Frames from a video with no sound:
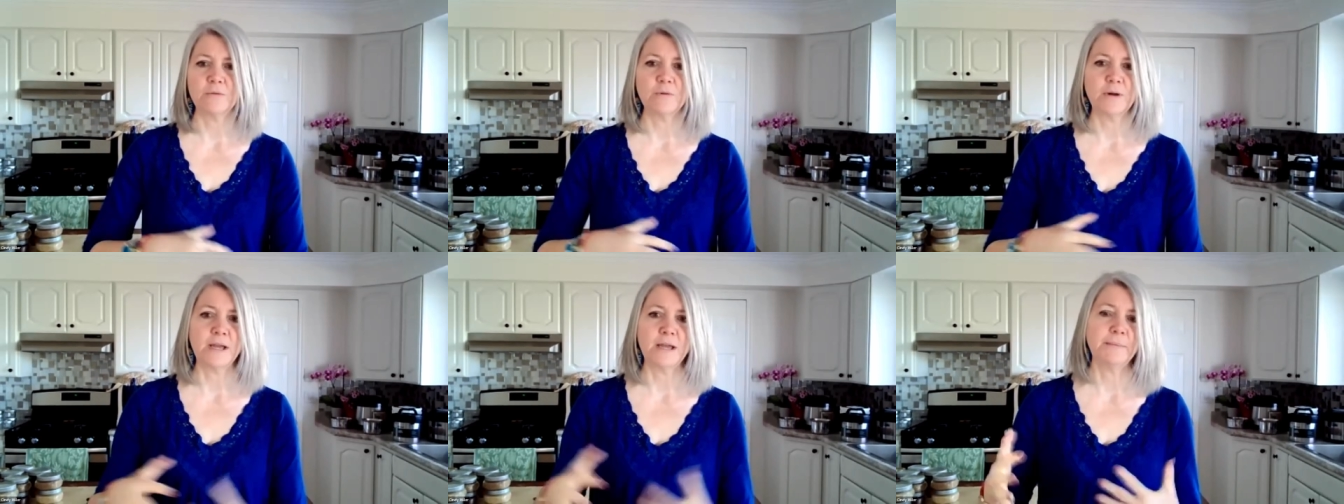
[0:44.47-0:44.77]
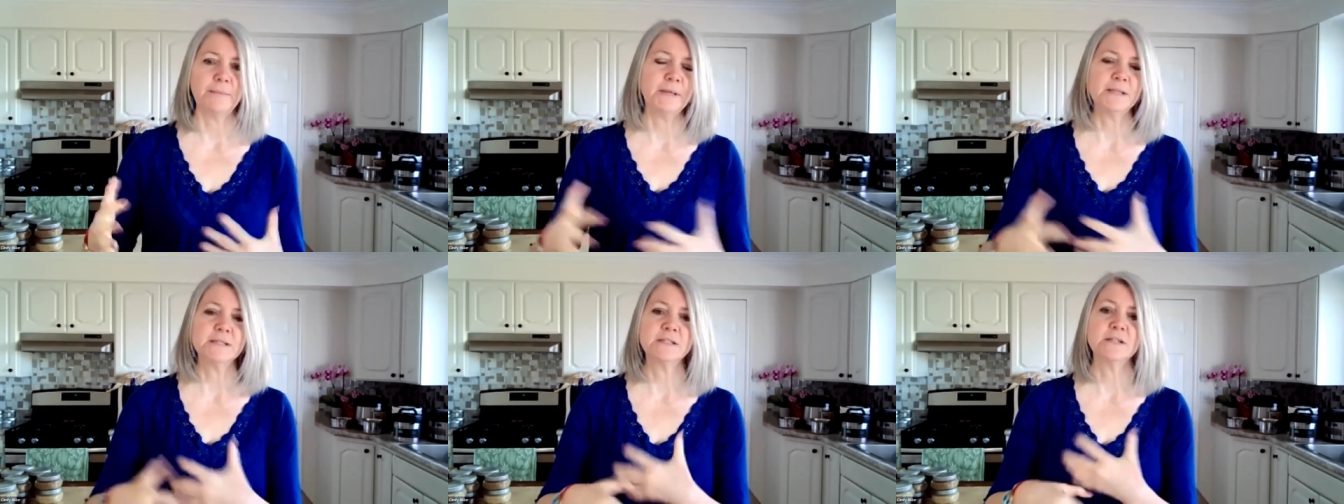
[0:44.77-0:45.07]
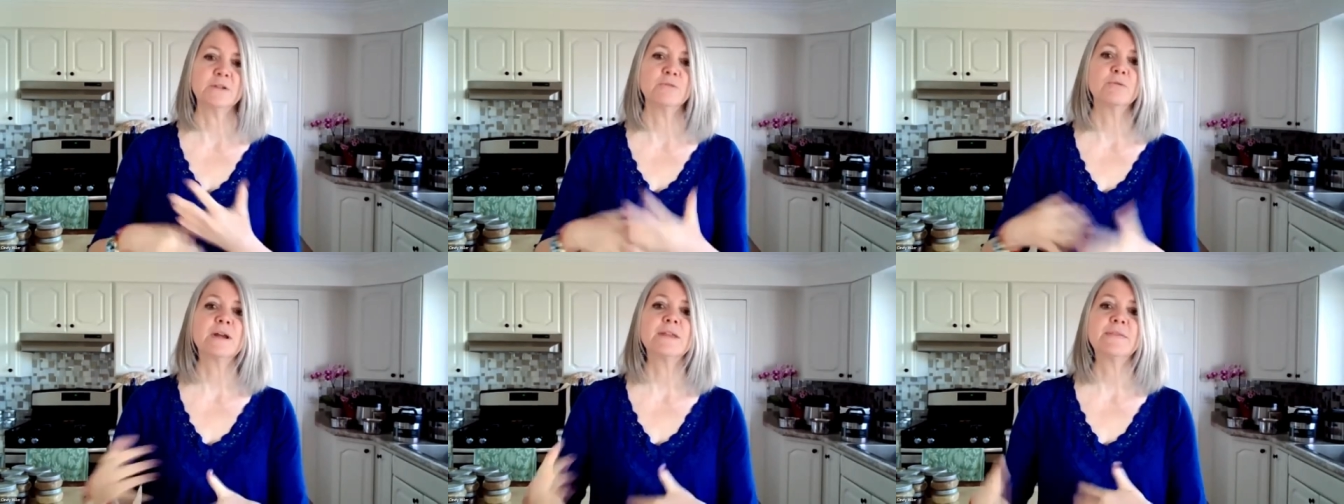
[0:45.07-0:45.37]
I mean, it's
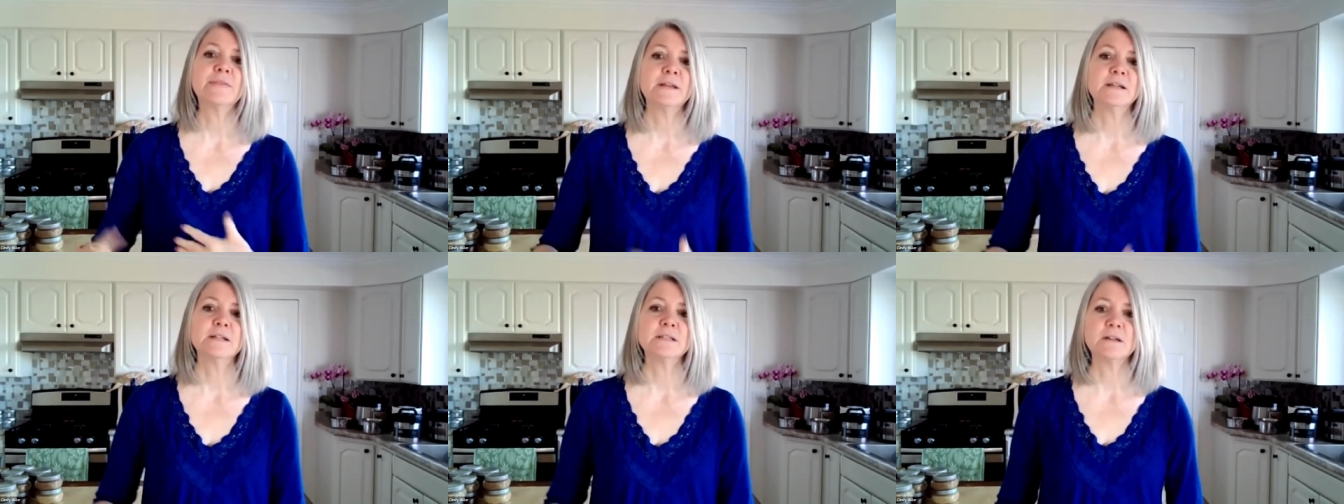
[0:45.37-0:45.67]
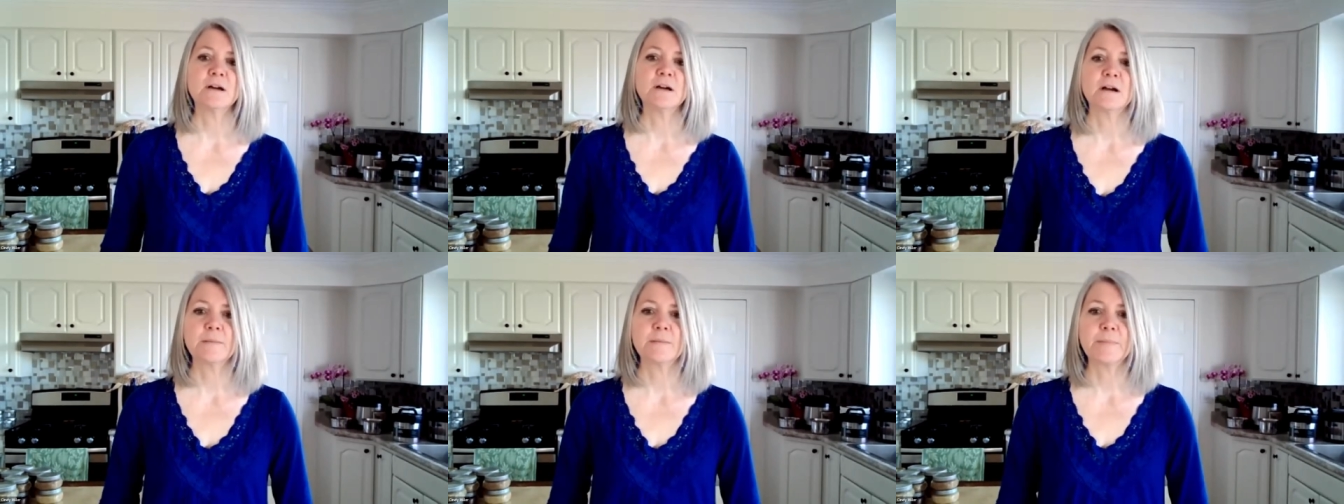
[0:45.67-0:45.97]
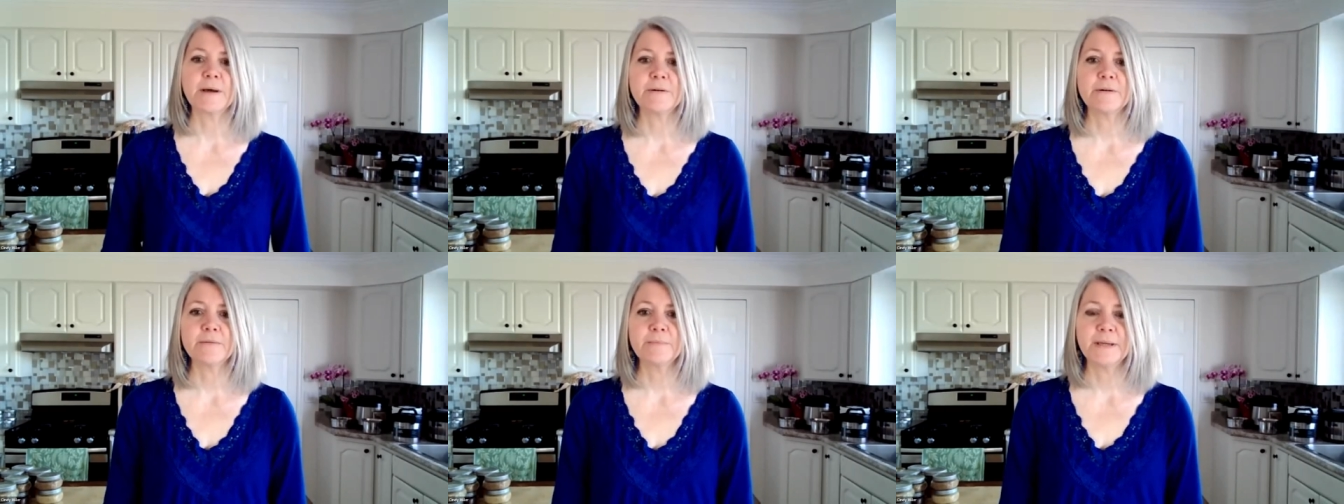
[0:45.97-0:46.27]
a great thing to talk
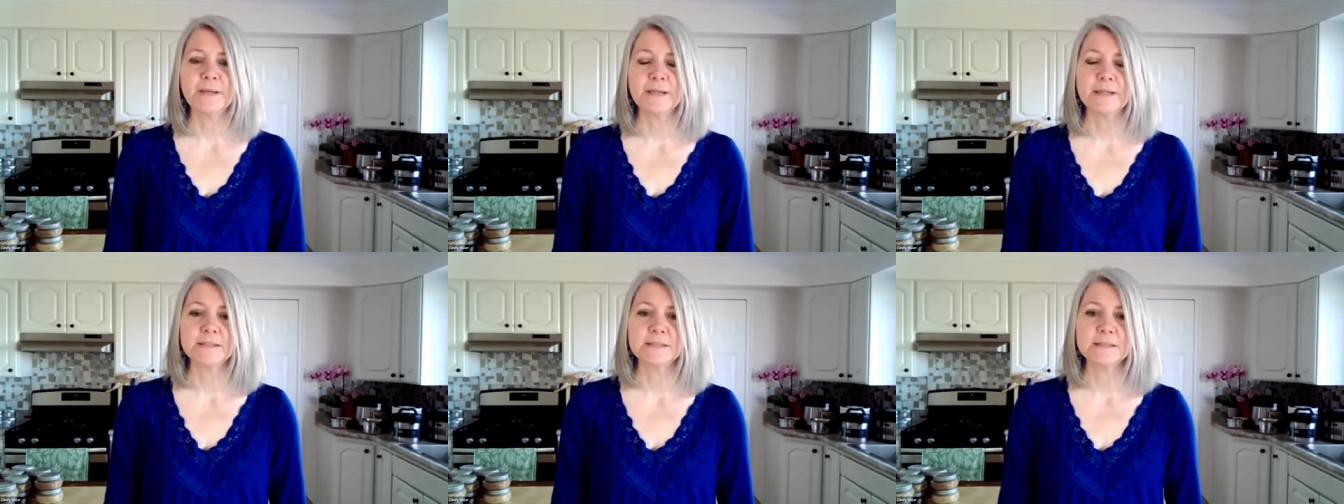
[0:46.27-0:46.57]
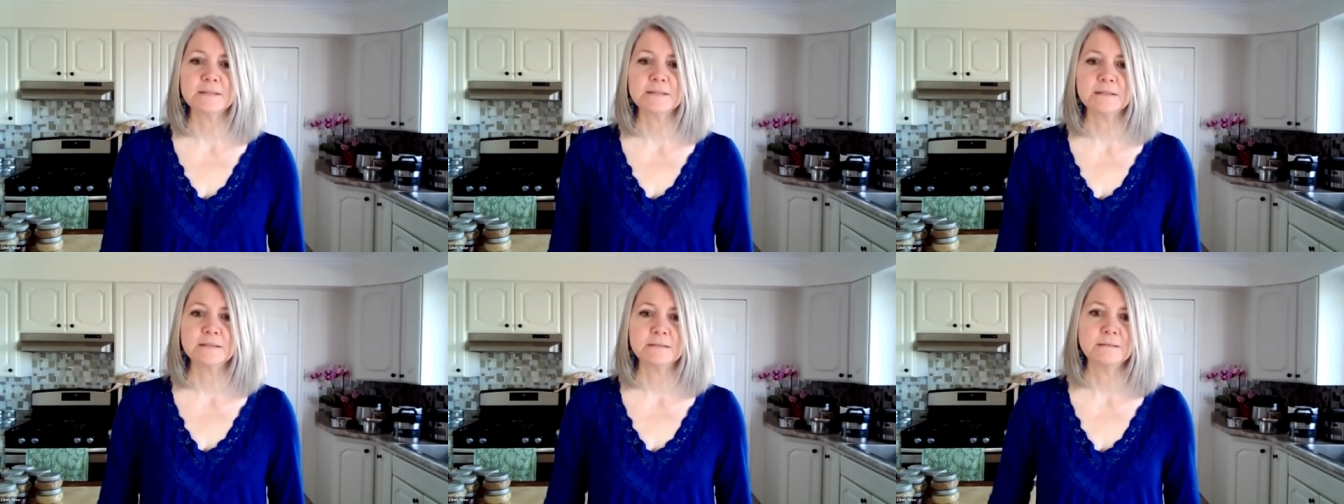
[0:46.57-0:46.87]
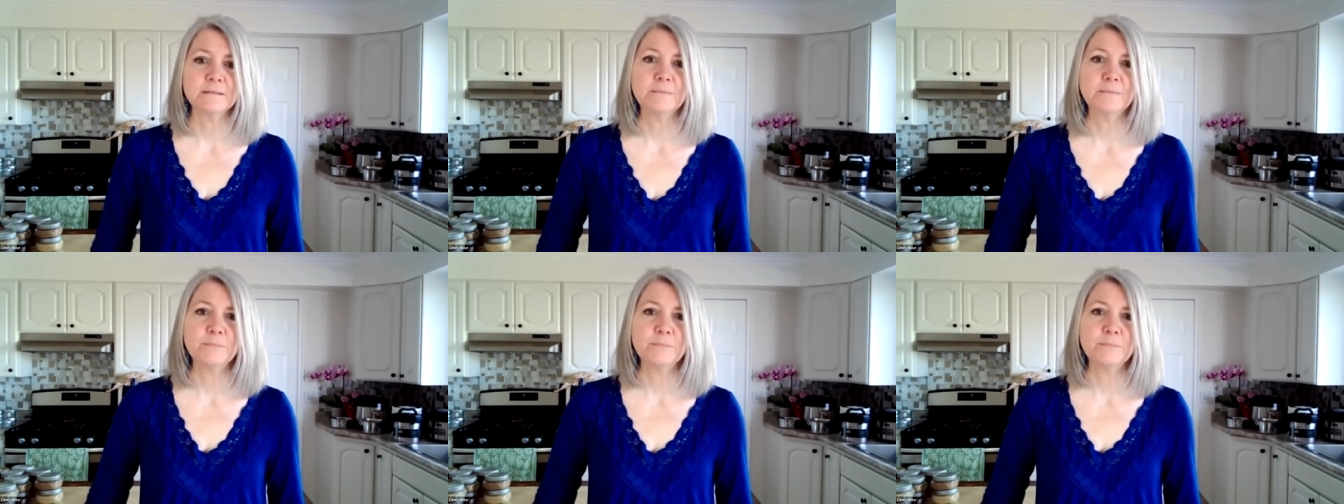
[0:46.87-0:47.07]
about because